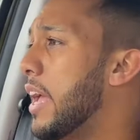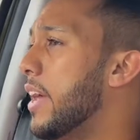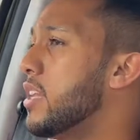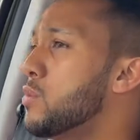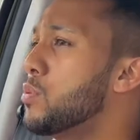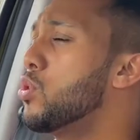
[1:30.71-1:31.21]

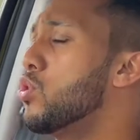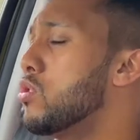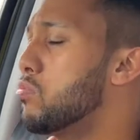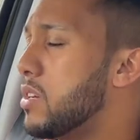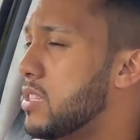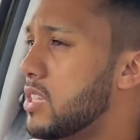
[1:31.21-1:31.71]
And it's because
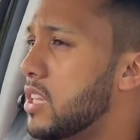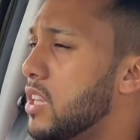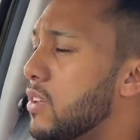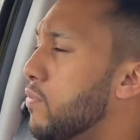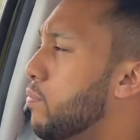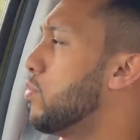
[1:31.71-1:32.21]

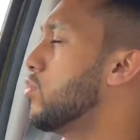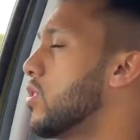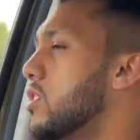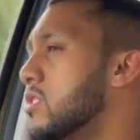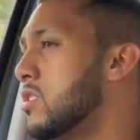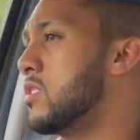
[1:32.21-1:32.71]
basically
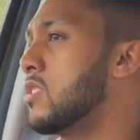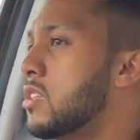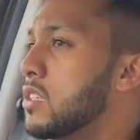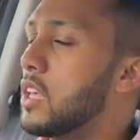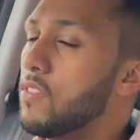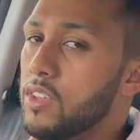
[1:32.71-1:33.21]
Peugeot is
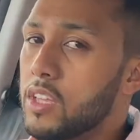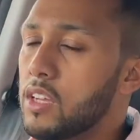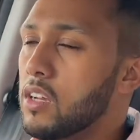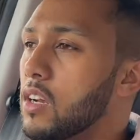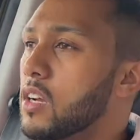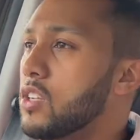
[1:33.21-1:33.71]
giving
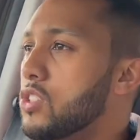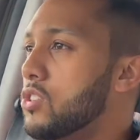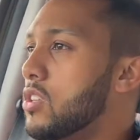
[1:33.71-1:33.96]
a